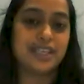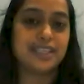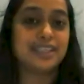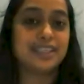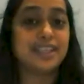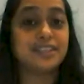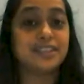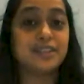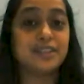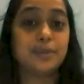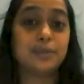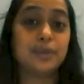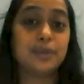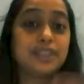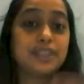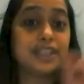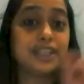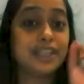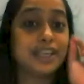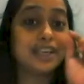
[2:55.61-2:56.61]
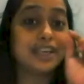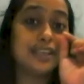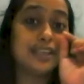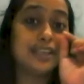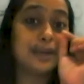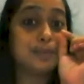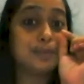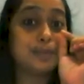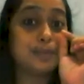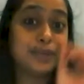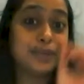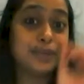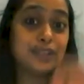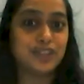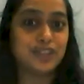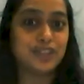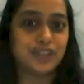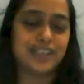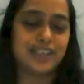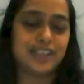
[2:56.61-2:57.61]
There is a particular
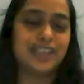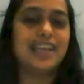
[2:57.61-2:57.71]
temperature